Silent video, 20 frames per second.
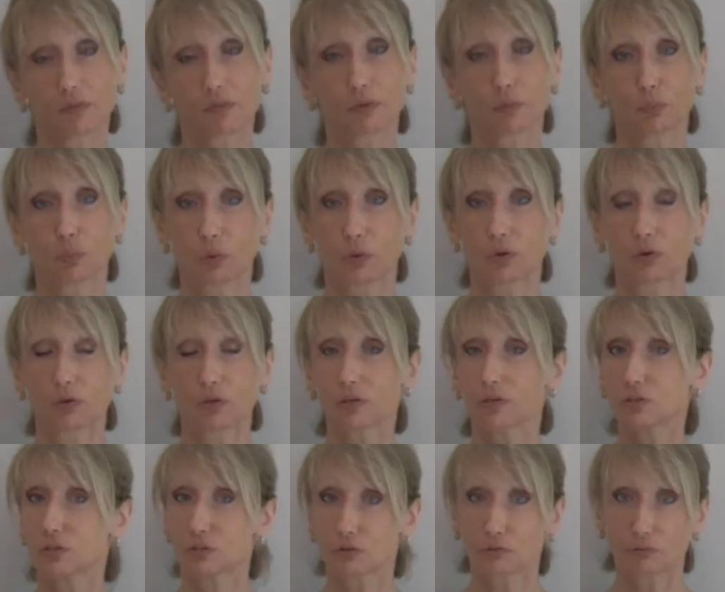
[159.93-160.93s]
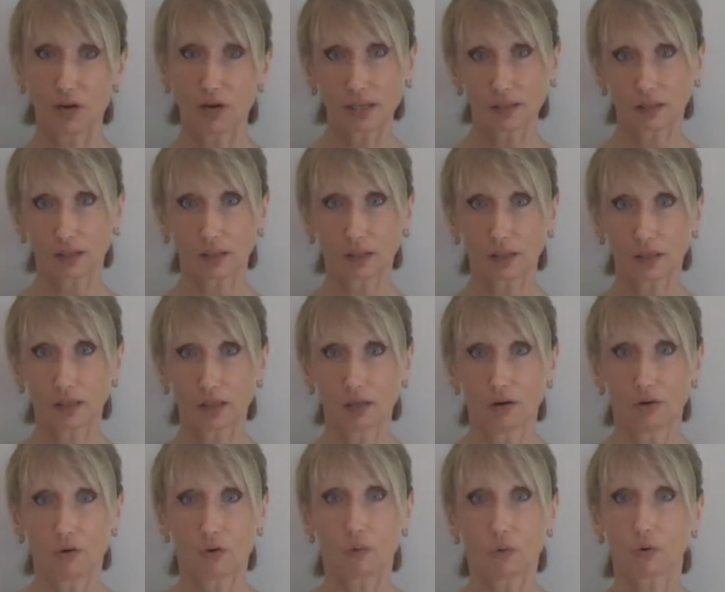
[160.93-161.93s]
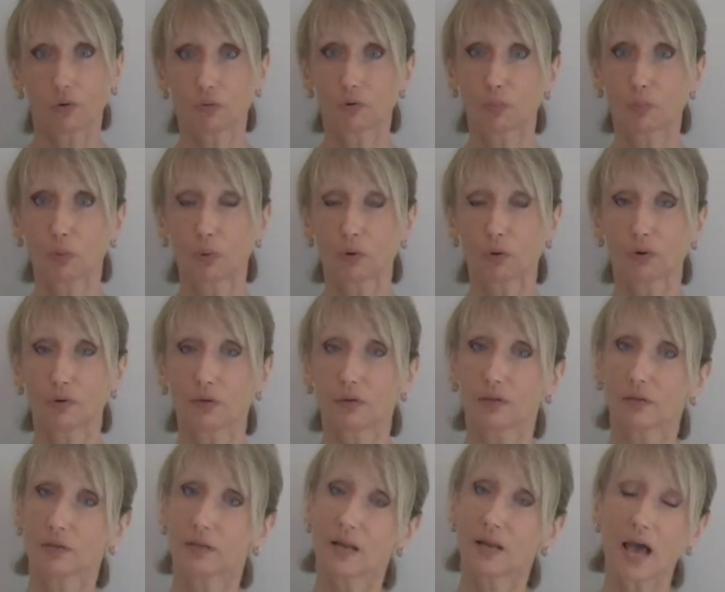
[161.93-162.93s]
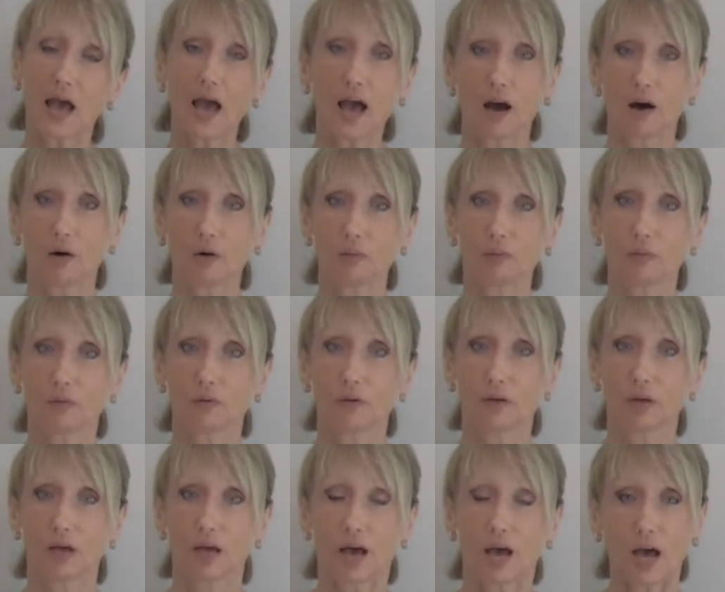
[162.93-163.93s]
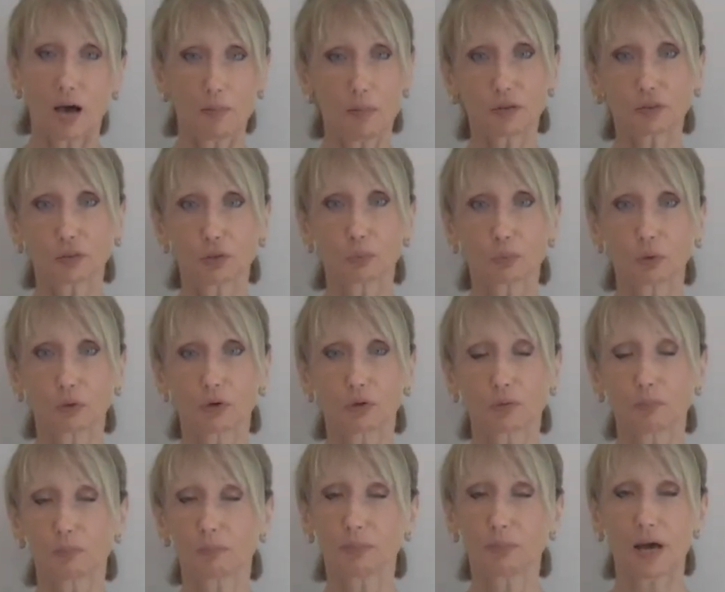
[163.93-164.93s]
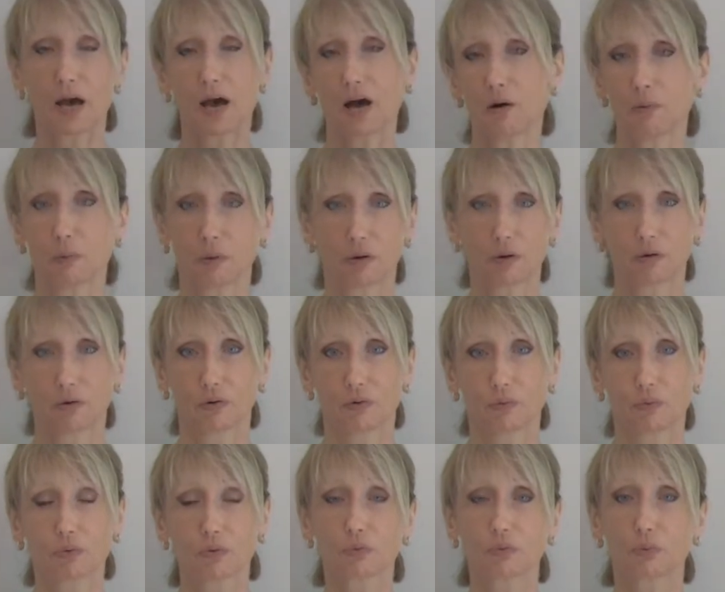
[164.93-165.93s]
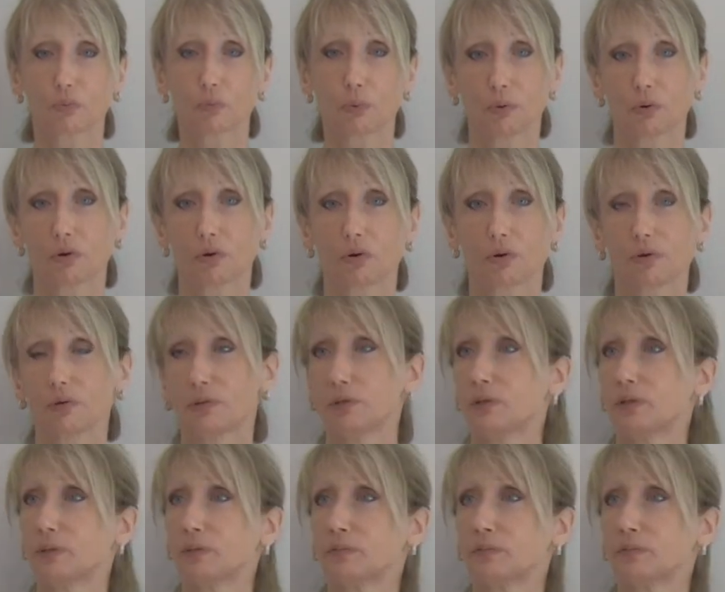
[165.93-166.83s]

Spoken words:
the word serenity, or the word now. How about the word power, or the word